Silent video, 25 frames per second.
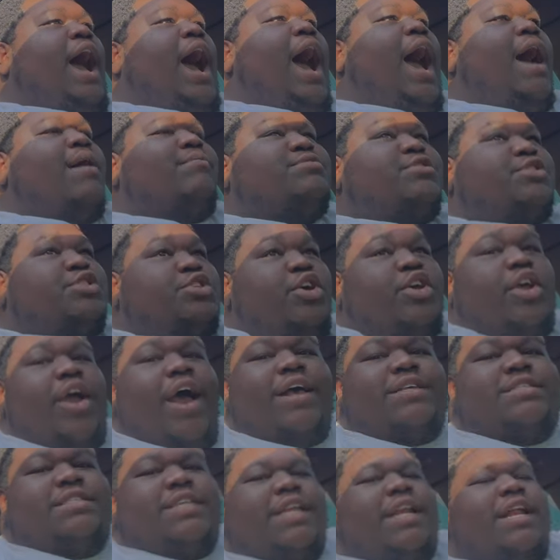I'm sure
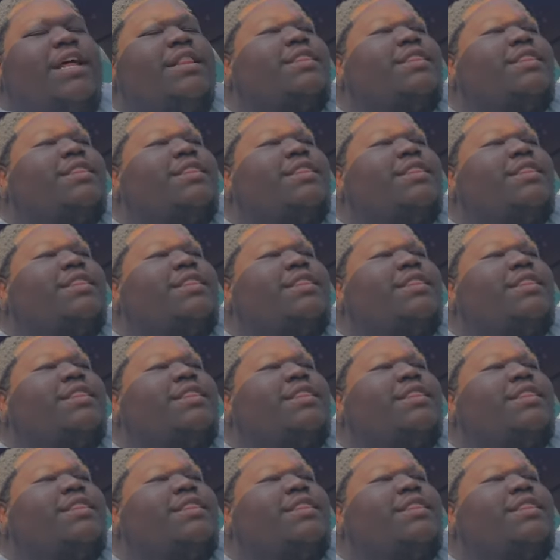y'all see the